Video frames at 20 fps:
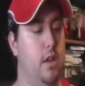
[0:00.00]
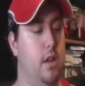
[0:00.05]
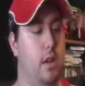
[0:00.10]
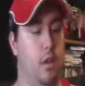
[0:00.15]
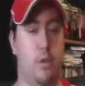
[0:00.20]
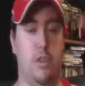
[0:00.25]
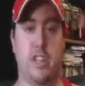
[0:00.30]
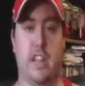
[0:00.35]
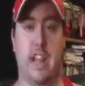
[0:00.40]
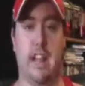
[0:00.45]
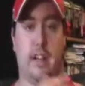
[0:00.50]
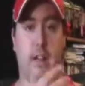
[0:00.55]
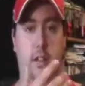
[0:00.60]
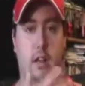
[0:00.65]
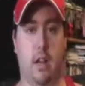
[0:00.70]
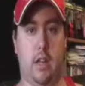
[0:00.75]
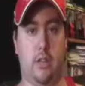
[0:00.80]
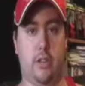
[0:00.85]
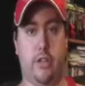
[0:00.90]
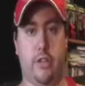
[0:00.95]
I wish I had a
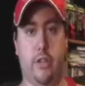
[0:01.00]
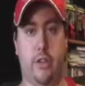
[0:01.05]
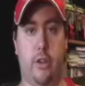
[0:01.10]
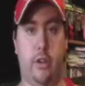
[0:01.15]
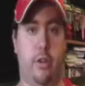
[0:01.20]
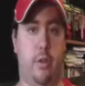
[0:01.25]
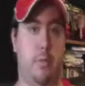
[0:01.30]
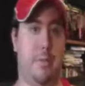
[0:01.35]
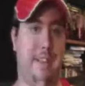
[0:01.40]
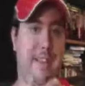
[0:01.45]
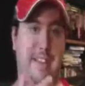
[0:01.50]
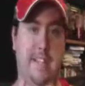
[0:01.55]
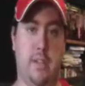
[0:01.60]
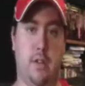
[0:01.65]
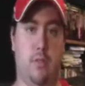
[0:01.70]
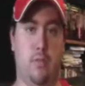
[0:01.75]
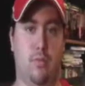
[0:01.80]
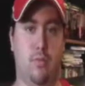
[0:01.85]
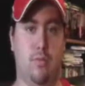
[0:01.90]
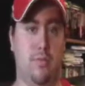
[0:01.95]
Glock to show you, but I
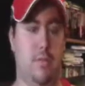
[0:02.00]
don't.